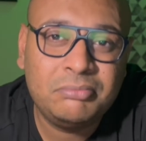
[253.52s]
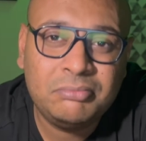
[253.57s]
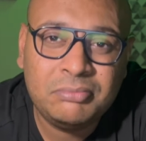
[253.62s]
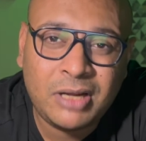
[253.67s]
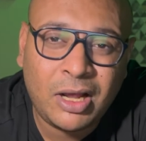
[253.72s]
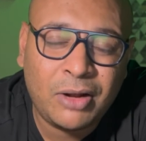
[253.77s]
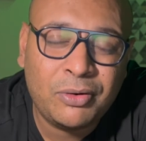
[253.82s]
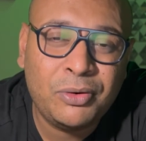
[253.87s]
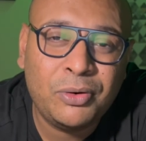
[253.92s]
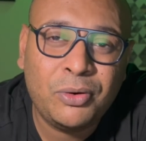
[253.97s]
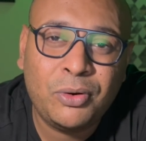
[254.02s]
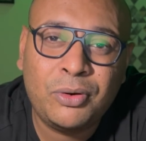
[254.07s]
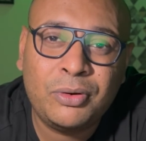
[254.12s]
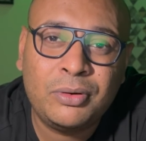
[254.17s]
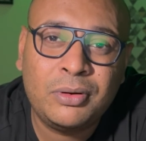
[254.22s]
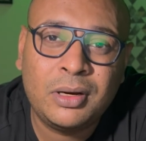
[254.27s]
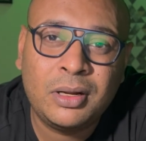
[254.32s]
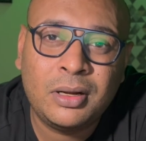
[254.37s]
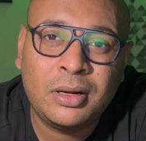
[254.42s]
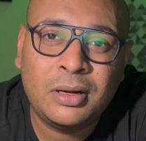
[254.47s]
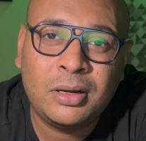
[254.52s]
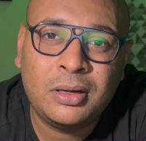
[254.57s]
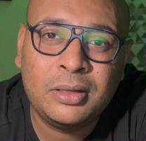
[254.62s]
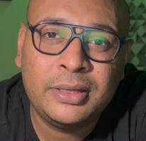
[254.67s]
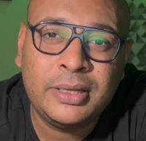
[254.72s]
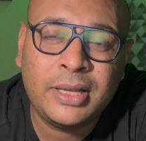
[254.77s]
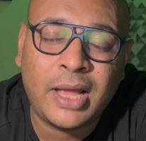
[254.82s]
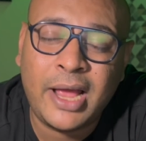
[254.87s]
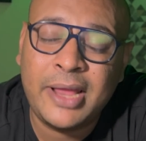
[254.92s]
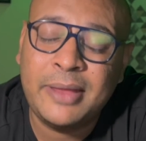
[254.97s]
download
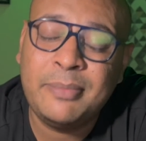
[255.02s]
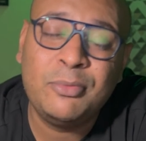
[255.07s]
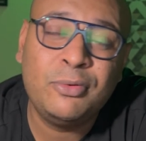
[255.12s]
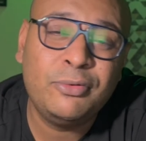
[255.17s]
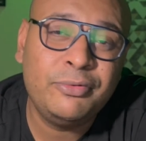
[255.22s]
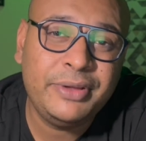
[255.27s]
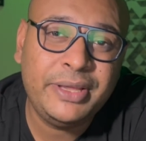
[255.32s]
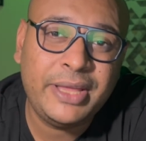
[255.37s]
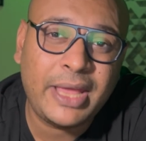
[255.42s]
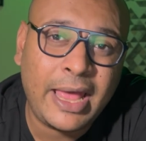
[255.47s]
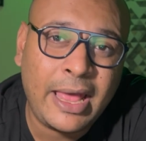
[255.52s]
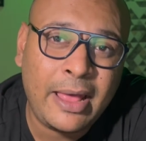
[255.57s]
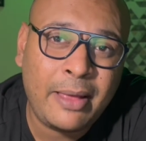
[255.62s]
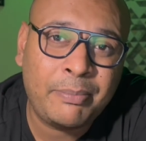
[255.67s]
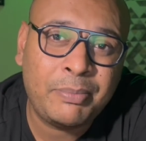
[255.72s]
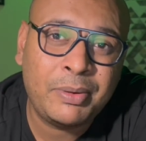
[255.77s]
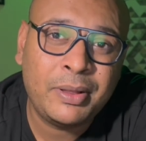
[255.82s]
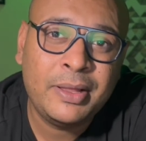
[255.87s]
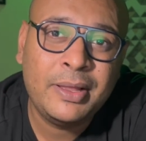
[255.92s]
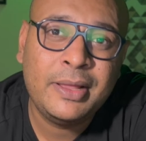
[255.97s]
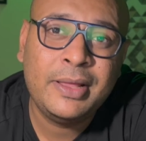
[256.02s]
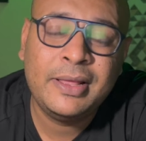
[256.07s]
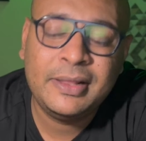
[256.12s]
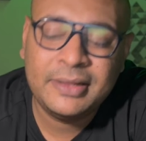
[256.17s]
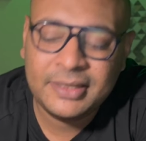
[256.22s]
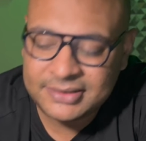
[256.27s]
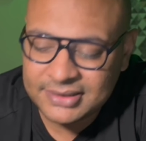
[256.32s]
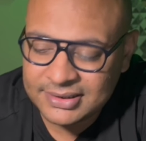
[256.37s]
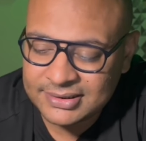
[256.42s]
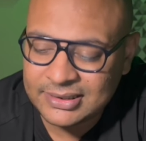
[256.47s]
the iMovie app.
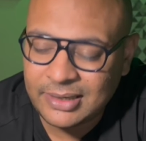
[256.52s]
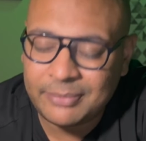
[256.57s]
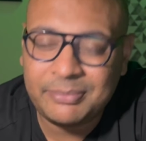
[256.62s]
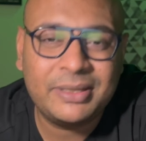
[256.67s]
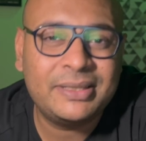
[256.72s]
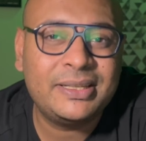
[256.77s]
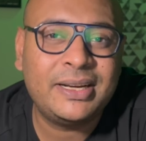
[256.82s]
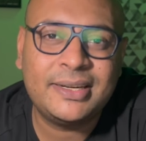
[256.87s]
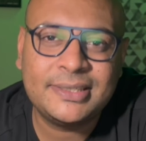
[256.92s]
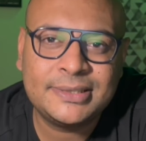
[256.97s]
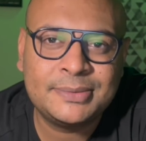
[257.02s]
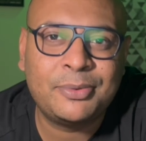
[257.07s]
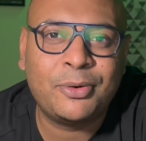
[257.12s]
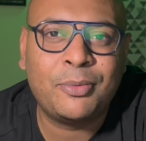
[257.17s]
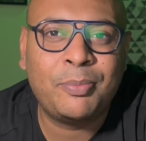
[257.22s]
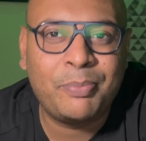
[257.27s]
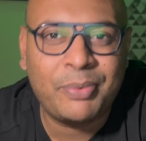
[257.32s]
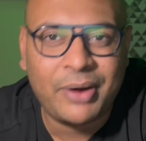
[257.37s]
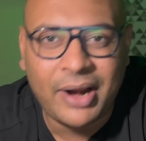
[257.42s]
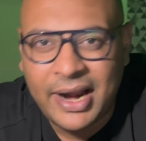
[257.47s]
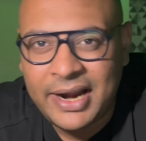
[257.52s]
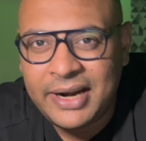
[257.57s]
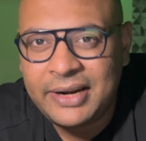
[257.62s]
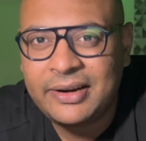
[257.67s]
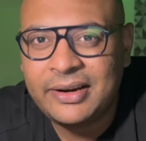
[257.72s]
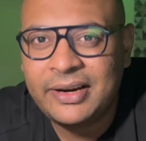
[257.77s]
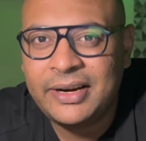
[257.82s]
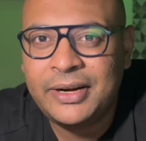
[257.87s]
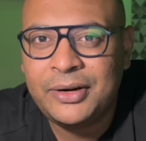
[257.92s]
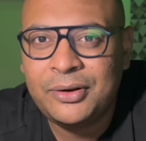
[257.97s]
This is something that is
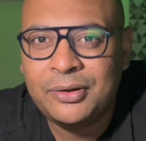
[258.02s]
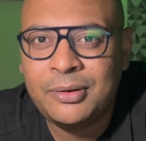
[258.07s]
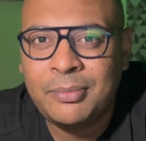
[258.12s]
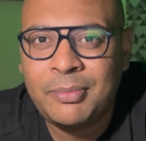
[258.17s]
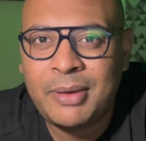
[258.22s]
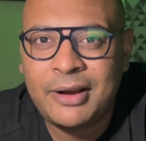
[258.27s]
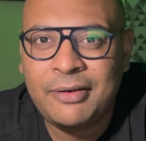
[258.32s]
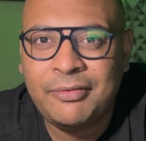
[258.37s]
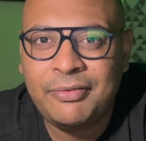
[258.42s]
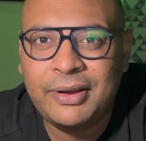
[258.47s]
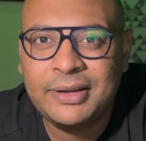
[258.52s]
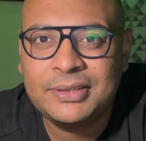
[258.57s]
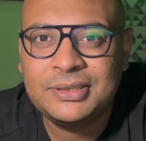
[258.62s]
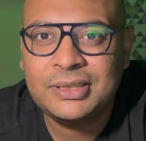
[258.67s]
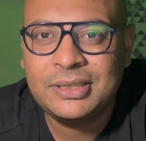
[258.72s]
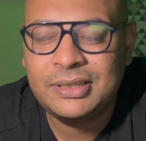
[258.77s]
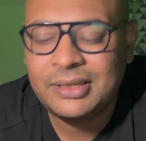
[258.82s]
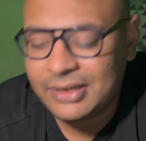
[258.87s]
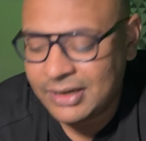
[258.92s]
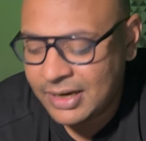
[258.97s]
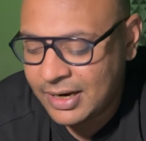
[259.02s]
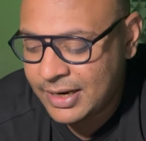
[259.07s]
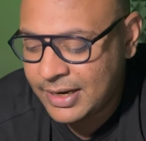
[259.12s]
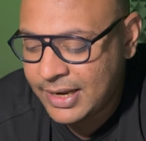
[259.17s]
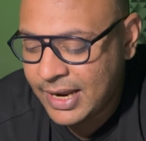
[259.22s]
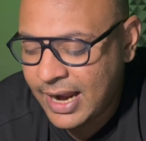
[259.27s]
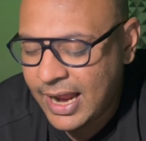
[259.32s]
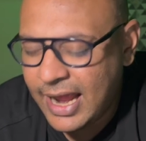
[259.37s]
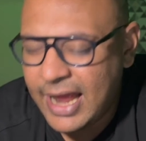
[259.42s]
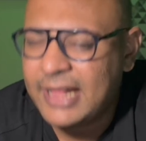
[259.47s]
proprietary to the manufacturer,
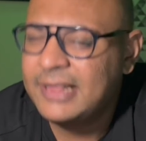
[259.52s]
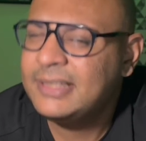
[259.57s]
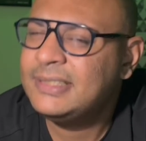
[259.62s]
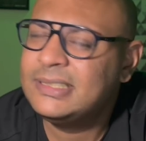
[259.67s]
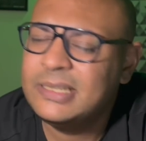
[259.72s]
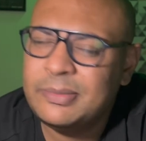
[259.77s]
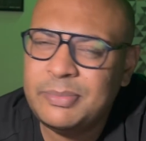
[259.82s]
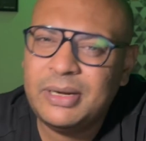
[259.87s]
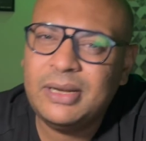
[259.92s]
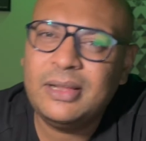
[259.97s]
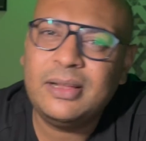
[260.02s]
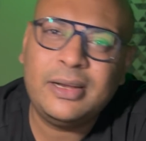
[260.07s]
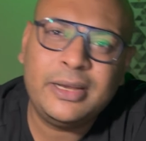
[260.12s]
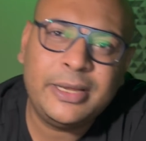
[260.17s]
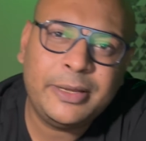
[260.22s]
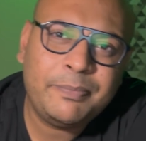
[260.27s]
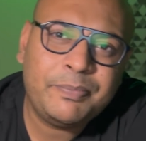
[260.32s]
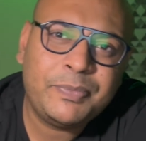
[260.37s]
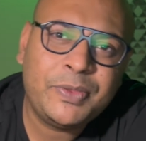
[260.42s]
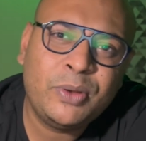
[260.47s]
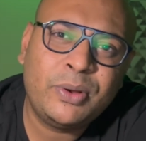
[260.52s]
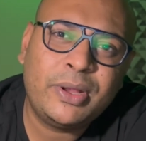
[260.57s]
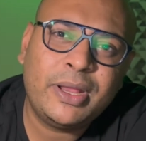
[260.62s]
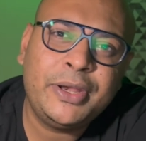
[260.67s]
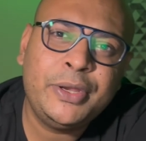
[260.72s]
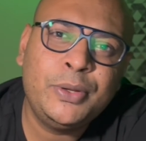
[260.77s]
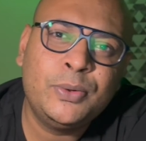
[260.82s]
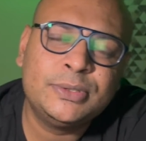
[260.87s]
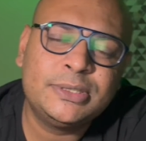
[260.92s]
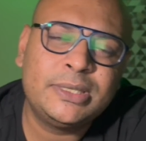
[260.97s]
and similarly, you
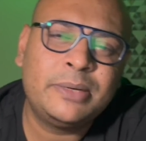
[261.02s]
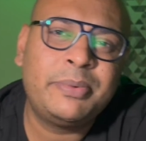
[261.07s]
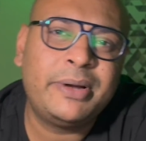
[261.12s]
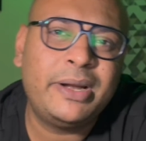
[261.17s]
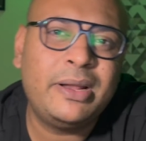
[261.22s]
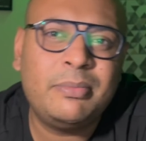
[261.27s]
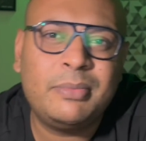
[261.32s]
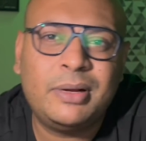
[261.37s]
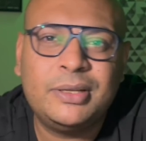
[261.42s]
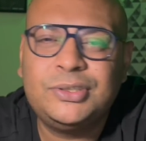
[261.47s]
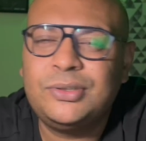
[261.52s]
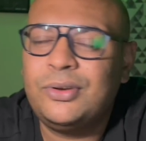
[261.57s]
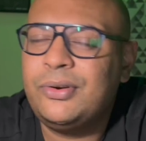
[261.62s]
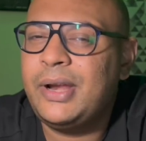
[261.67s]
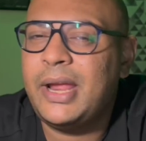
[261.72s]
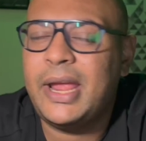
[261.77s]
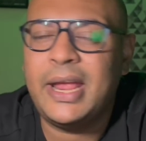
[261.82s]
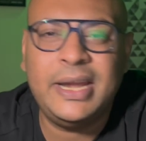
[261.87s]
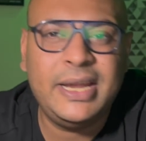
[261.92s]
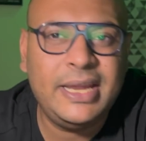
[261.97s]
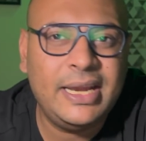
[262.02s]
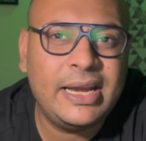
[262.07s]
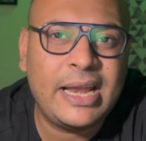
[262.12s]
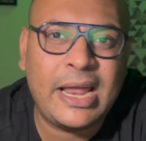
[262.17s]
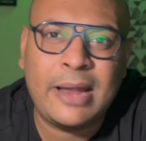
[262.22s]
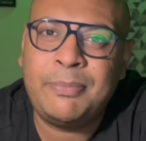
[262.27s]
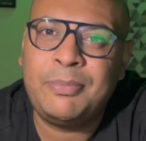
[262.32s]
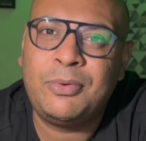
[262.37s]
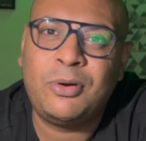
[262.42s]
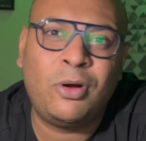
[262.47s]
can use it pretty much on any
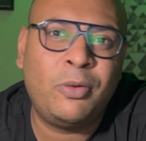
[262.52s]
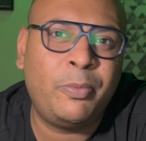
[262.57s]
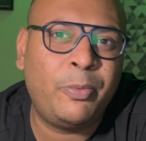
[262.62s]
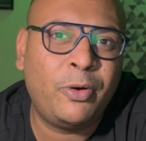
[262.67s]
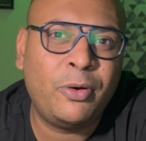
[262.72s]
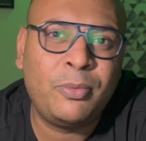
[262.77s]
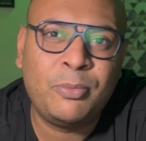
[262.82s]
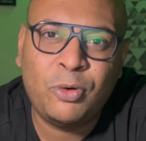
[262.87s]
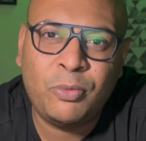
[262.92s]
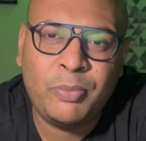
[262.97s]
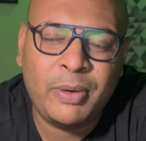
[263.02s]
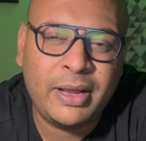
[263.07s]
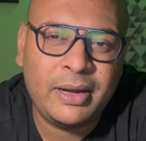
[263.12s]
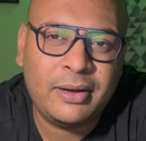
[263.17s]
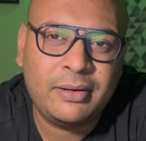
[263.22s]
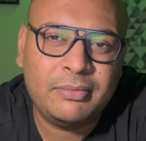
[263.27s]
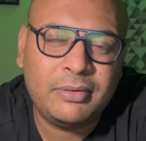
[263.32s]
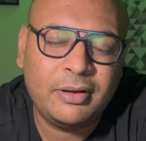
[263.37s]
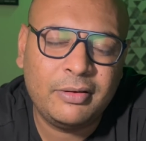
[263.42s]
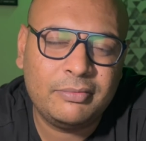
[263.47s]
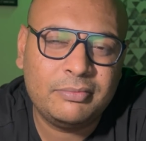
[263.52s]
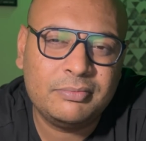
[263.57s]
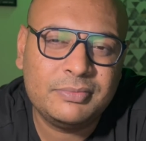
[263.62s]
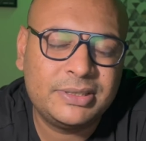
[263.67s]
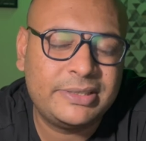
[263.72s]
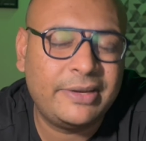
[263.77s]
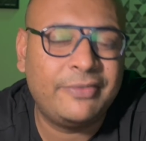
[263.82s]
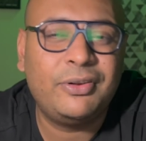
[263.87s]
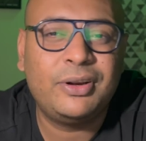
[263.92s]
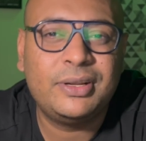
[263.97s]
laptop or mobile.
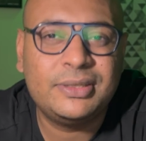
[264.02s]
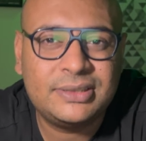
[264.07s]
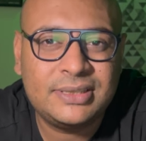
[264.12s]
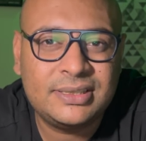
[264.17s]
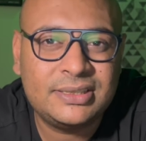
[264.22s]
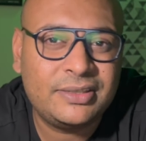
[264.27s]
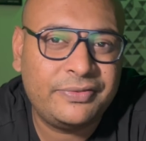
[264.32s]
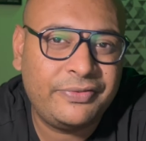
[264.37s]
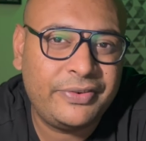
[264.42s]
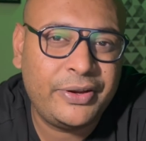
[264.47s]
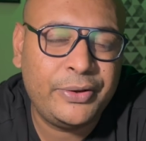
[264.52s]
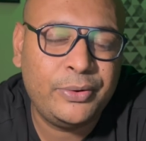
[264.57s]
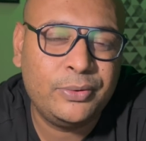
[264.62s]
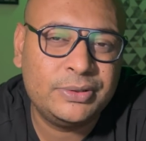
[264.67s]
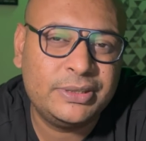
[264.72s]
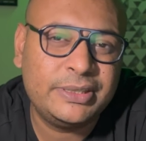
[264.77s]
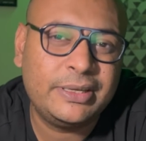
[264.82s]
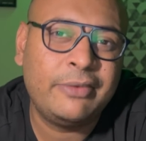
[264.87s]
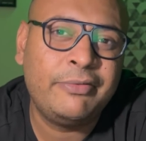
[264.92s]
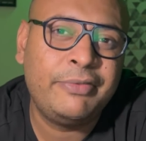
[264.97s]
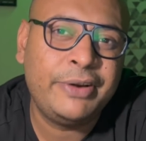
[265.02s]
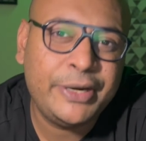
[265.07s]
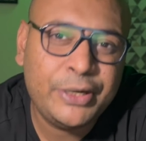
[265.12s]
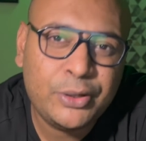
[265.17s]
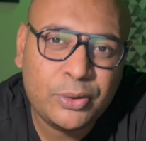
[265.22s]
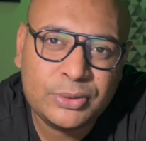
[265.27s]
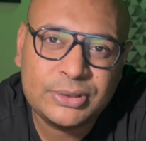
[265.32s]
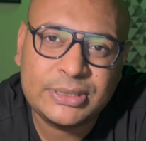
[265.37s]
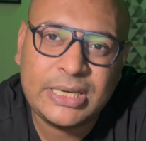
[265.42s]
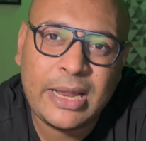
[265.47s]
Say for instance, if you're using a
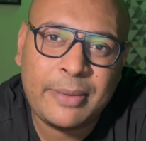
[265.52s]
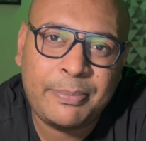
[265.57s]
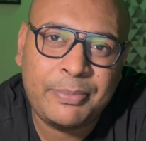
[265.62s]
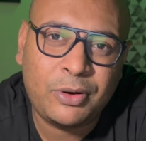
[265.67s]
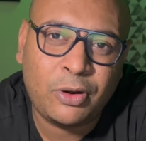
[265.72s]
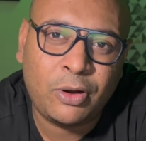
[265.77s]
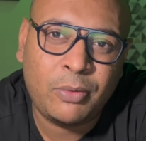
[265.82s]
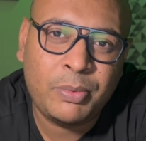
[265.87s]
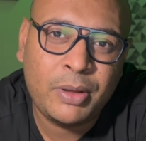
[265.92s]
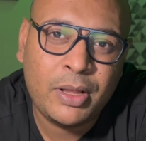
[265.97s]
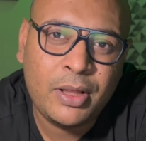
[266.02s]
Windows laptop,